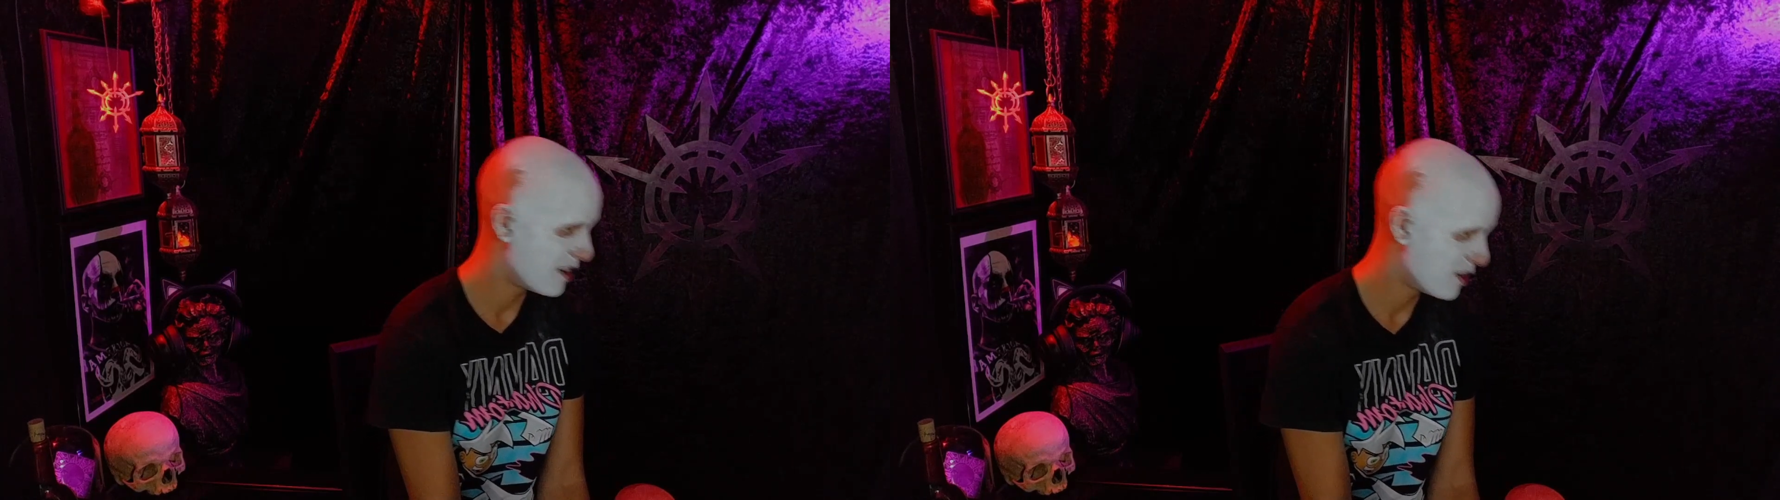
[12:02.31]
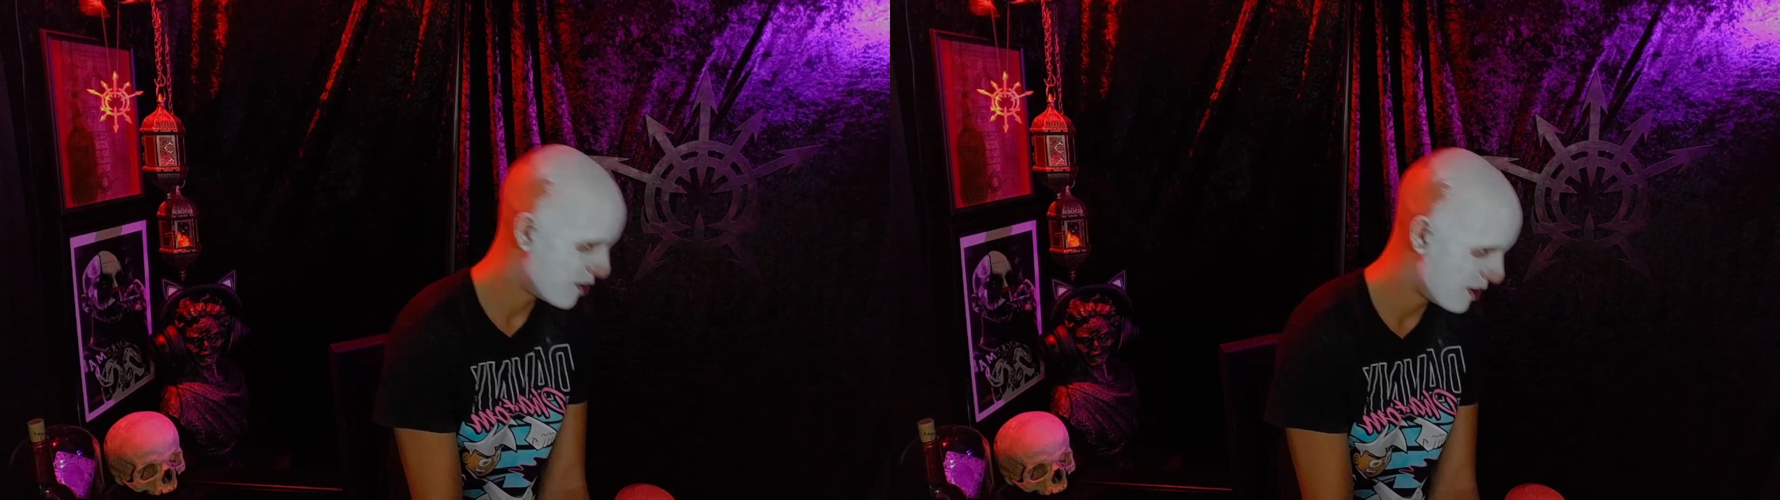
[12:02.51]

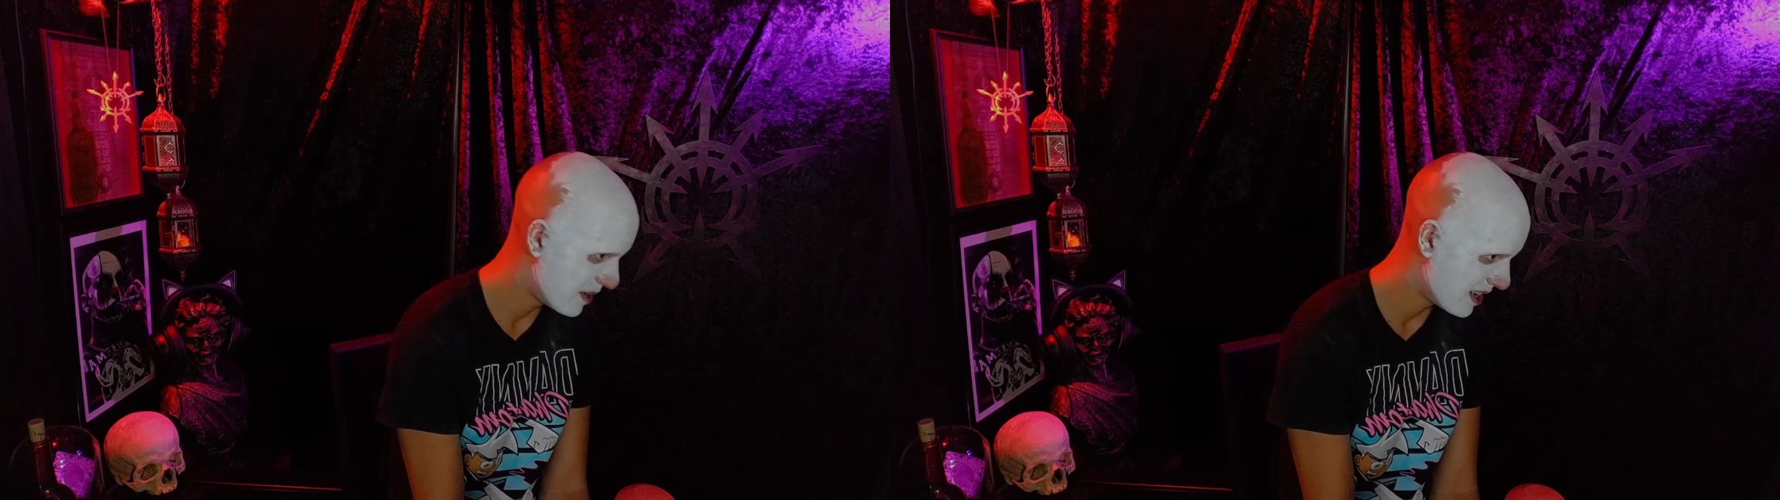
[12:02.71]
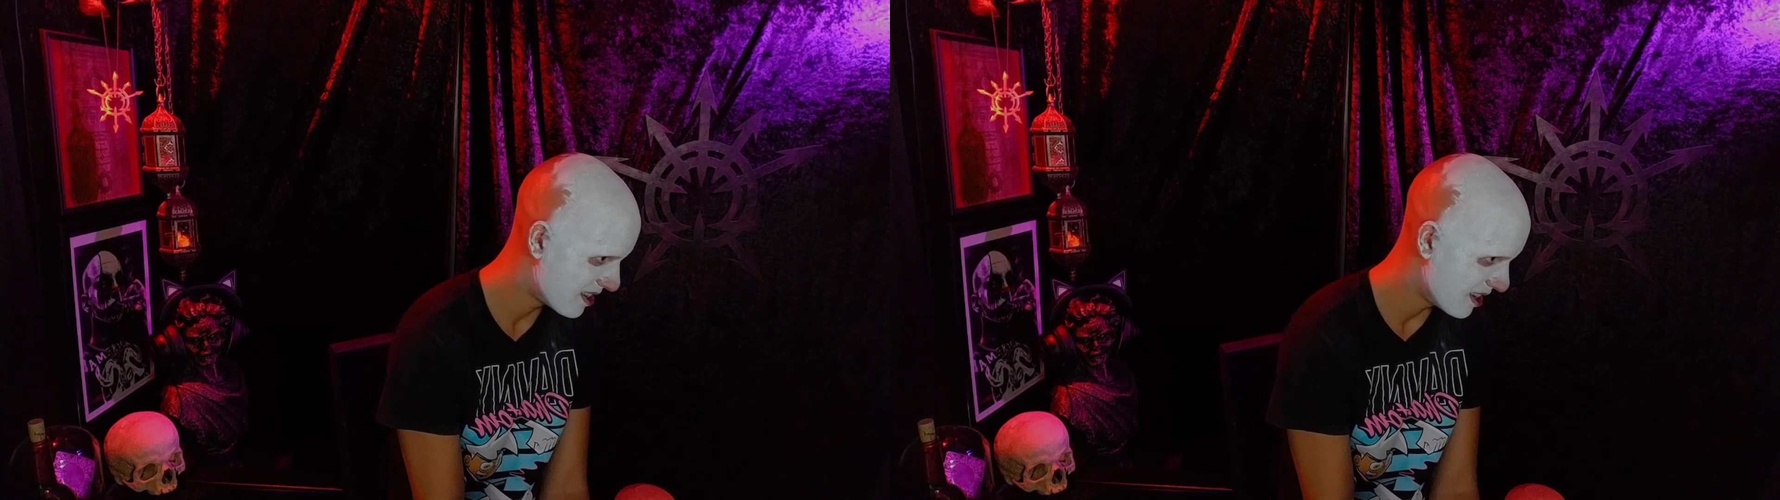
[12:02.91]
enjoy
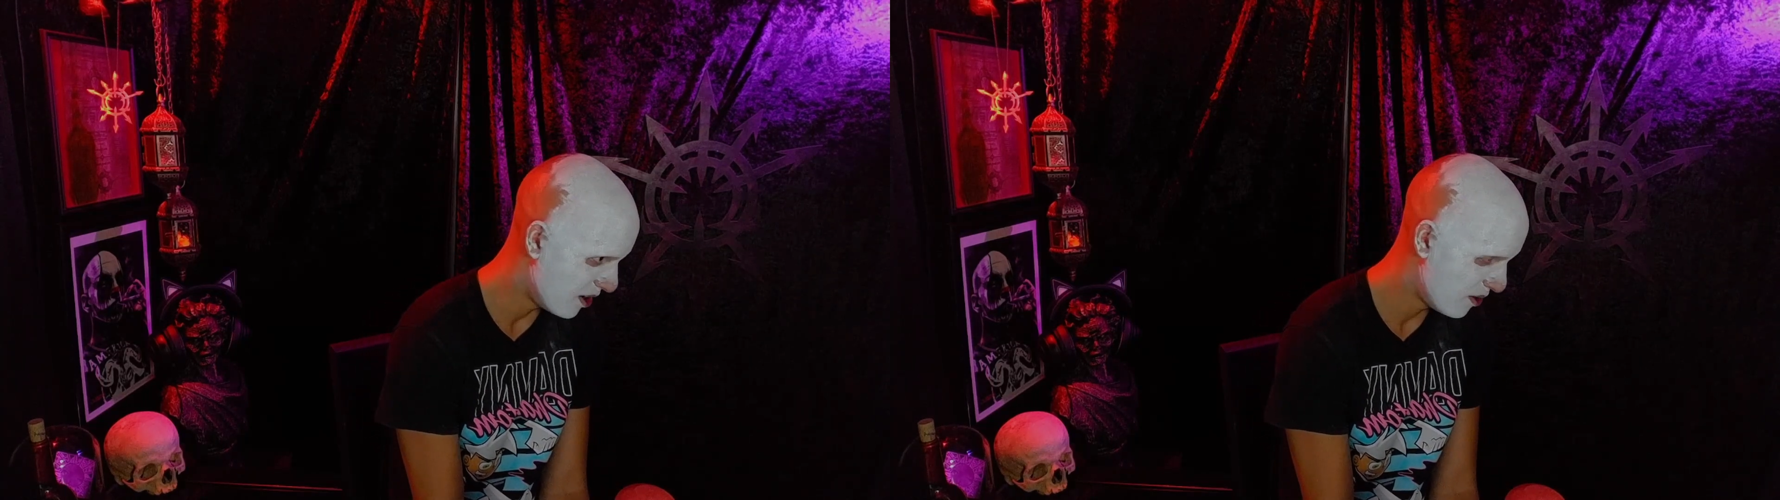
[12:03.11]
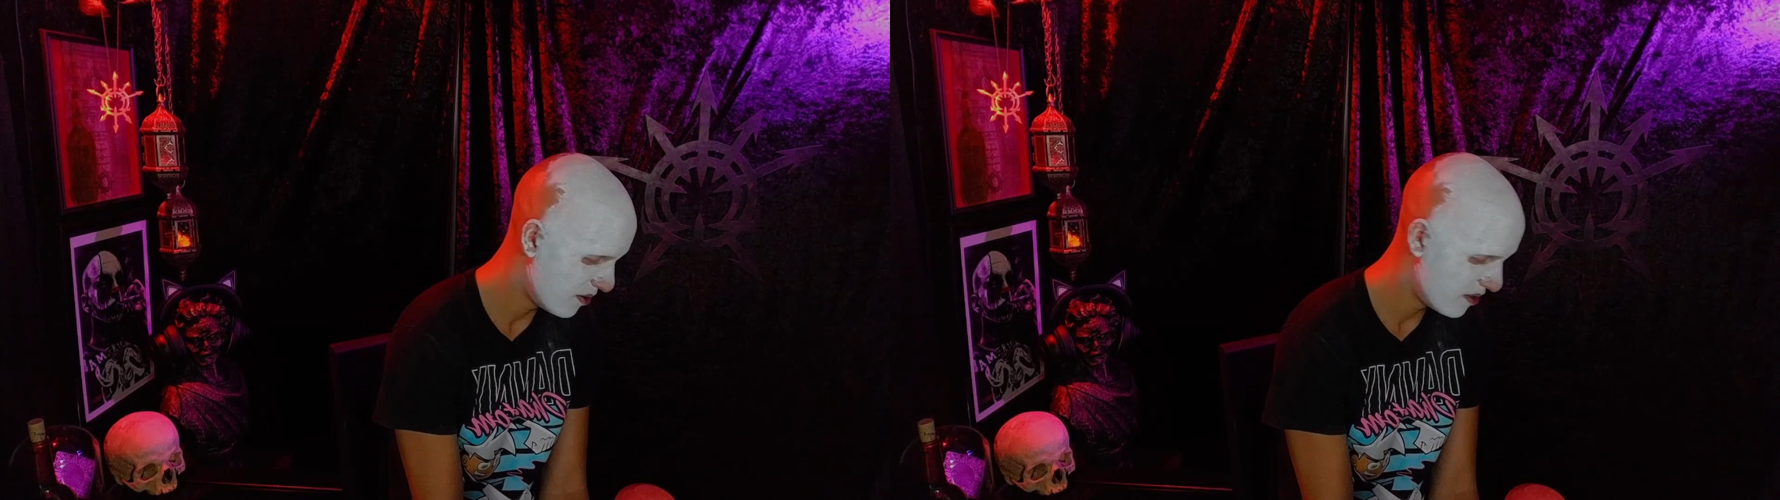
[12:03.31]

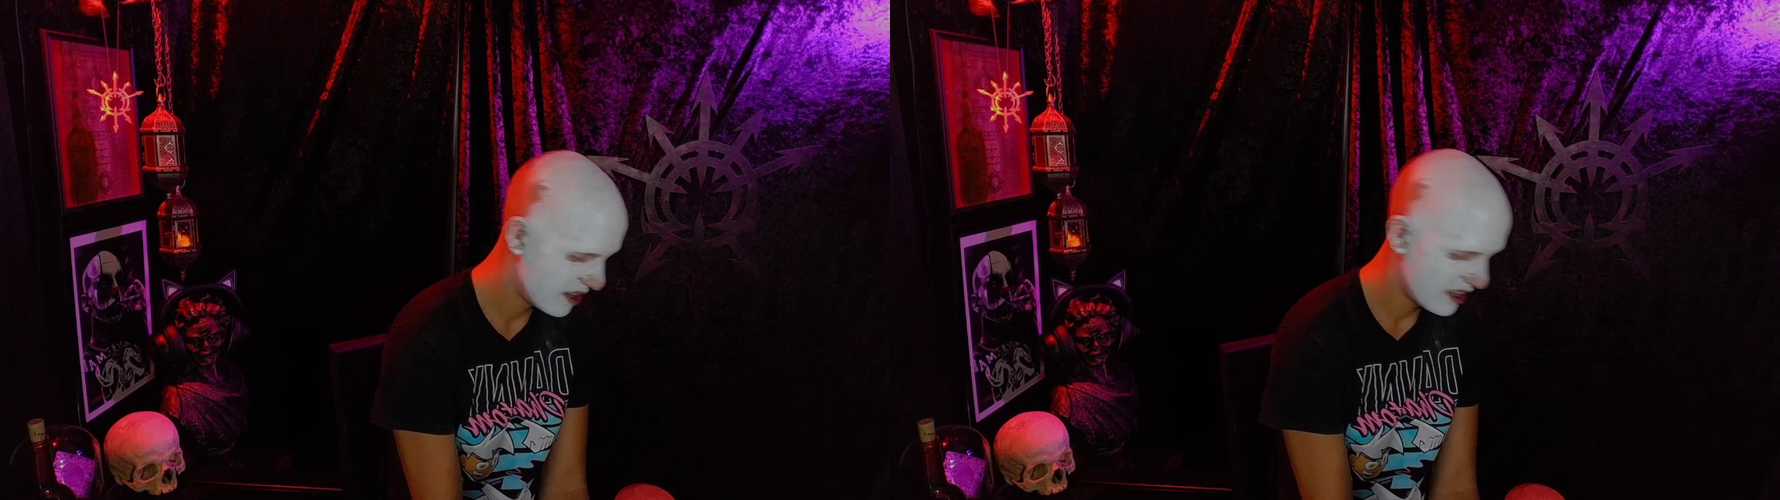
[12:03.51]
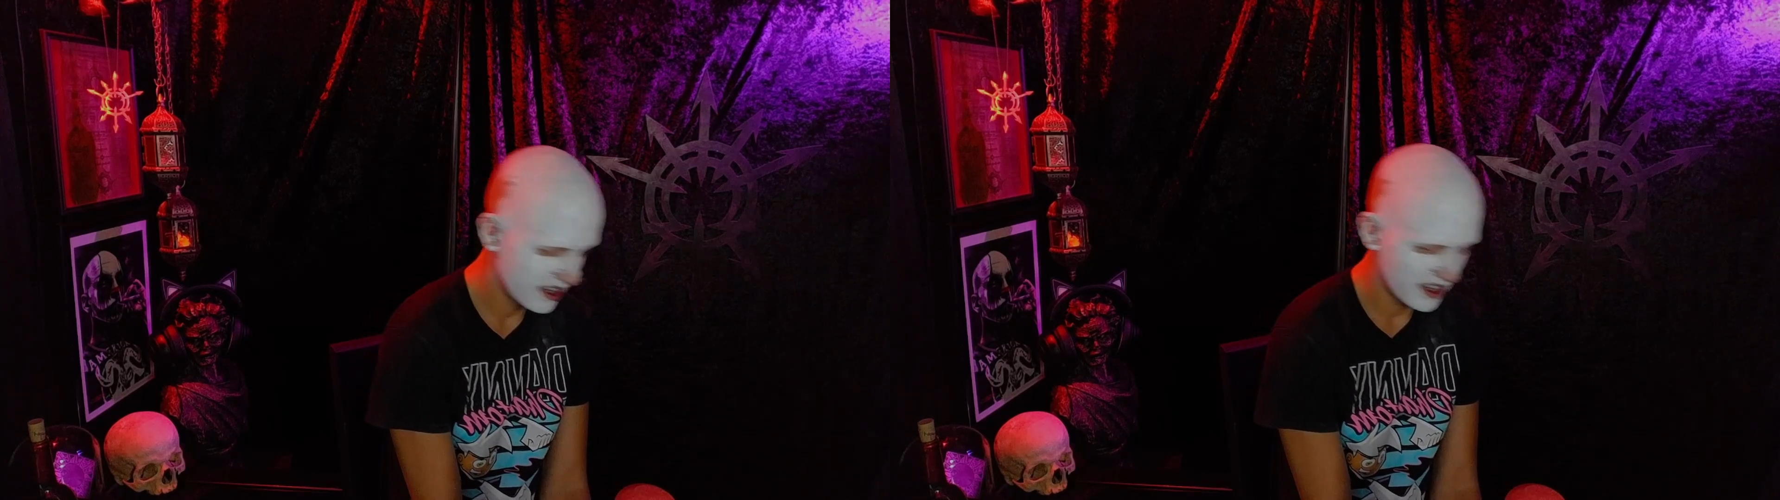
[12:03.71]
myself
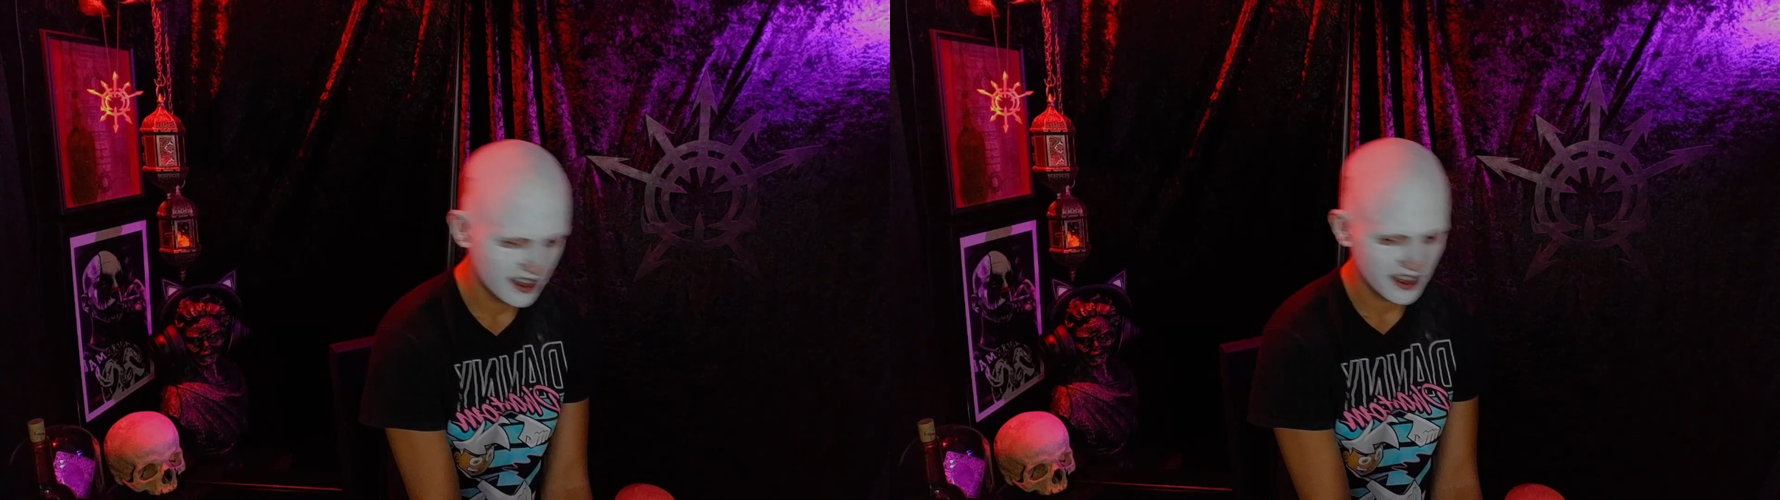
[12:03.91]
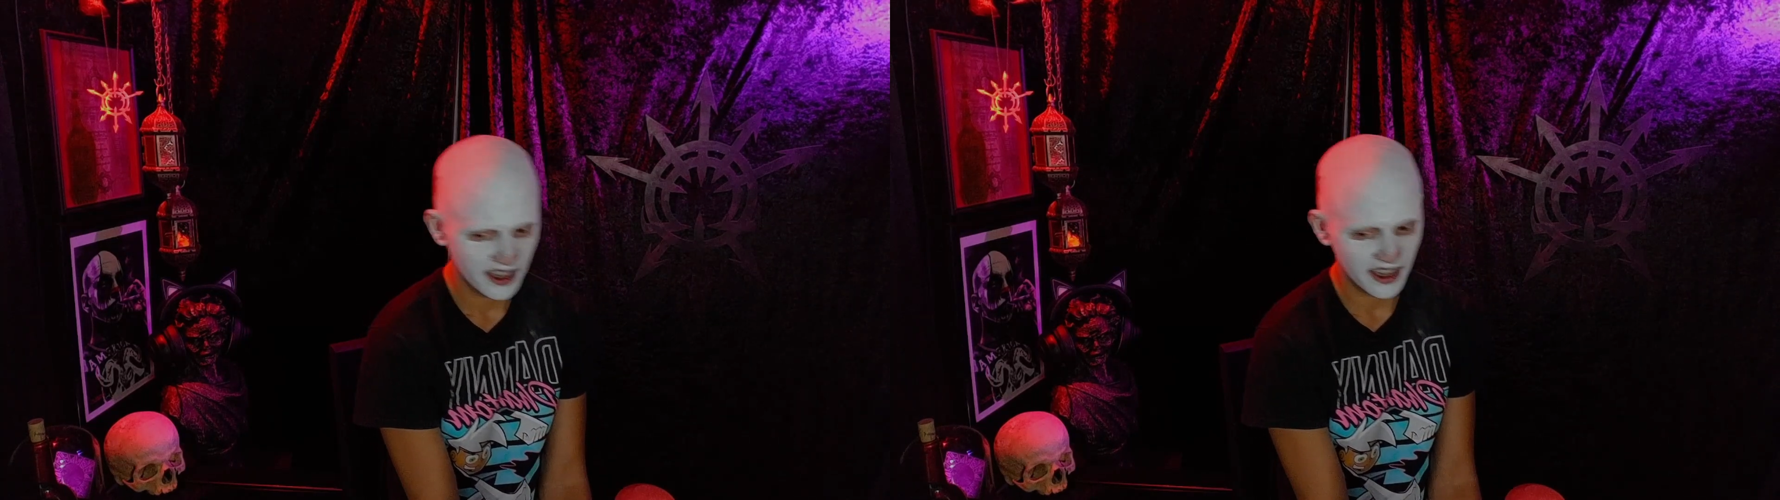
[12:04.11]
and